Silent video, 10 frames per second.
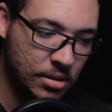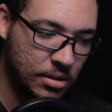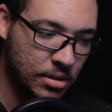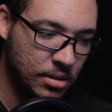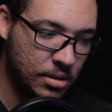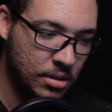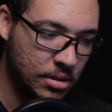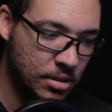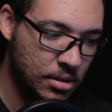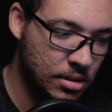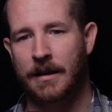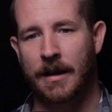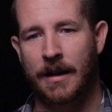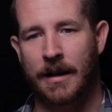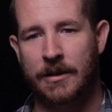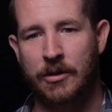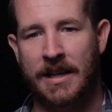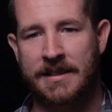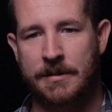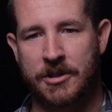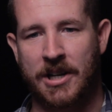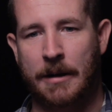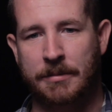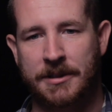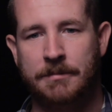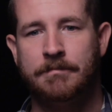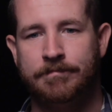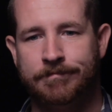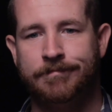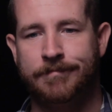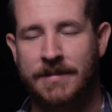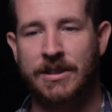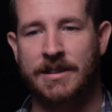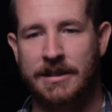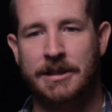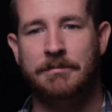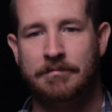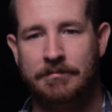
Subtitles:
but man, you got some chops. Seriously.